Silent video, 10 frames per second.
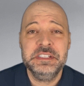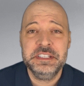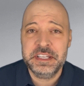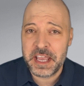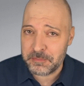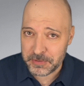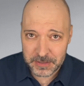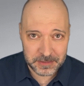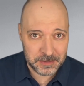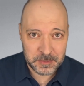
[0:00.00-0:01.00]

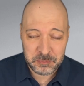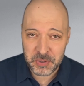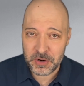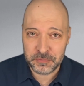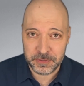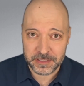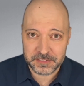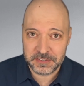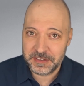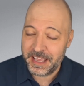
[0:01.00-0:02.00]
never
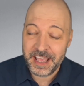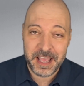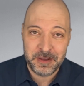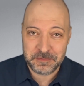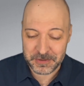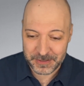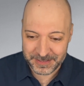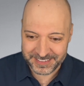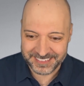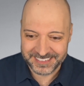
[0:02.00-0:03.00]
perfect, ever.
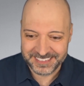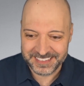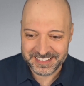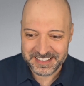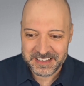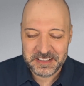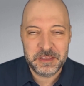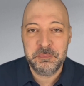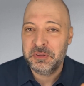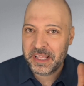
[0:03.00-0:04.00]

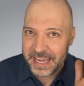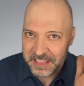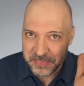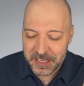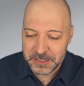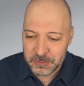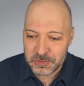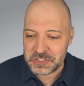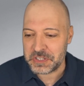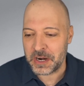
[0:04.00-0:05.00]
The plan that you
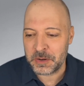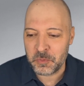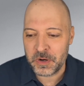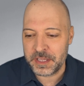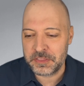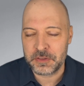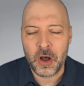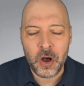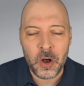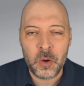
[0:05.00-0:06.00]
start with
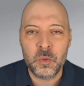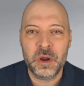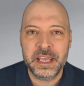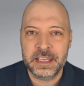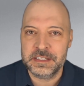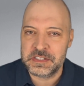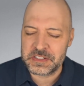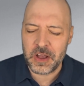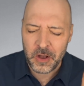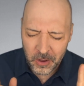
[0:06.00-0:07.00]

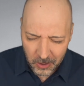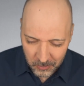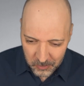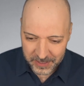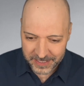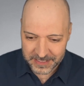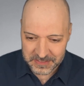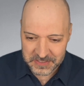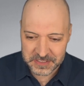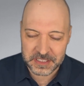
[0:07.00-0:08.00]
always
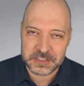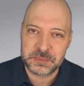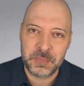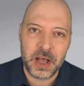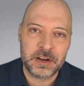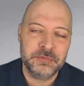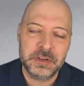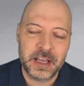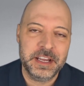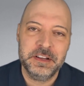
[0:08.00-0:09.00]
gets
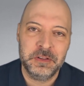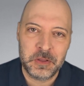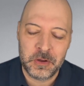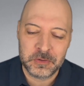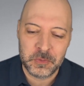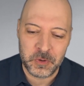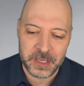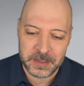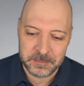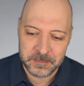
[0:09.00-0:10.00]
modified along the way.